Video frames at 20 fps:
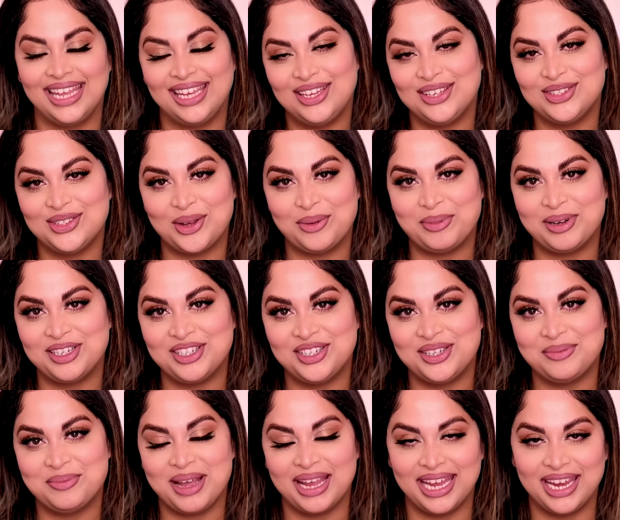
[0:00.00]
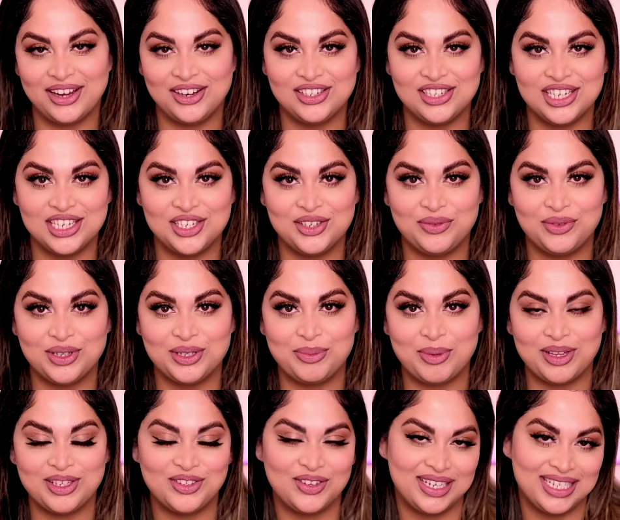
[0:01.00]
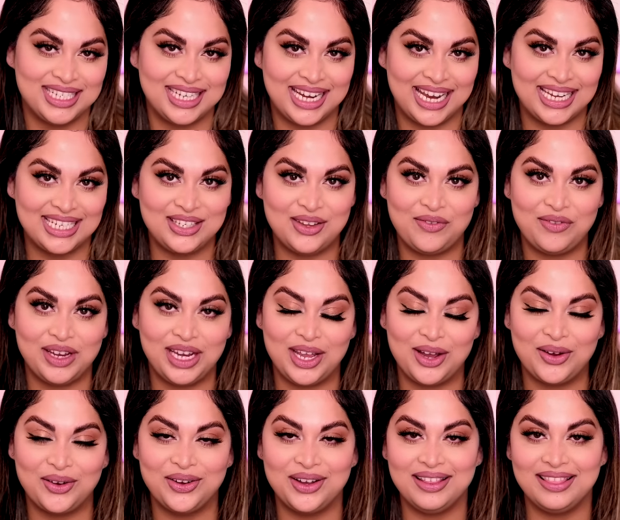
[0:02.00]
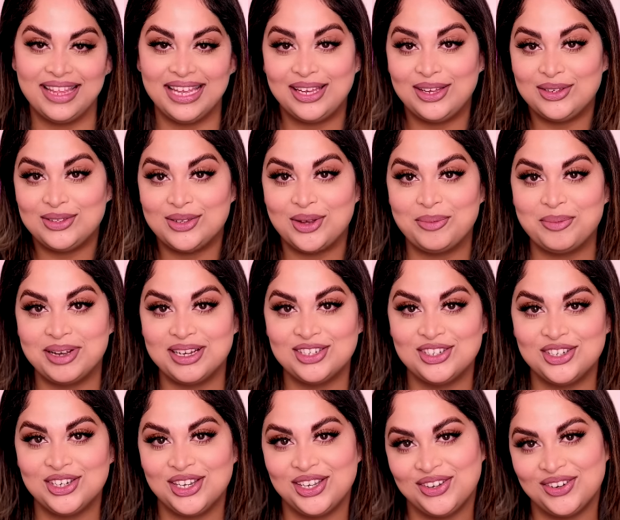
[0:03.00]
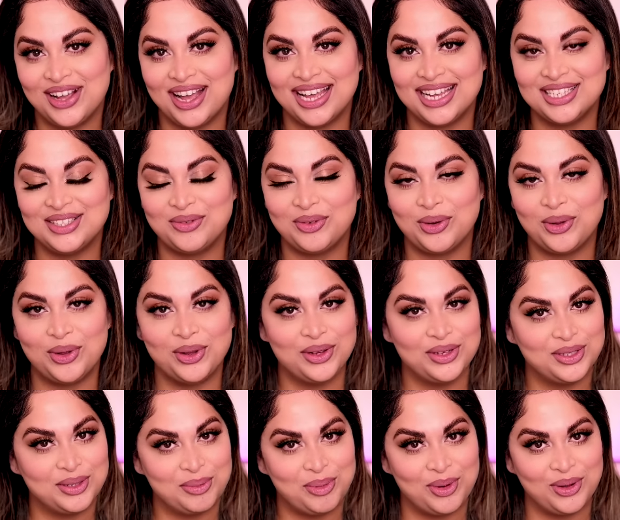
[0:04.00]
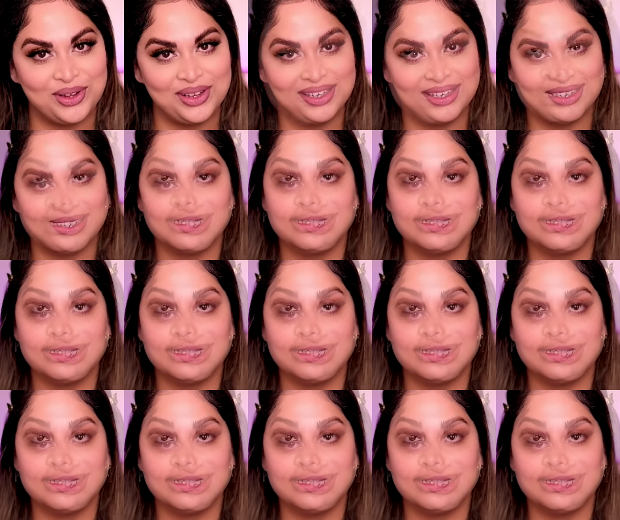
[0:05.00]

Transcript: Thank you so much to MyHeritage for sponsoring today's video, and thank you so much to you guys for all your support.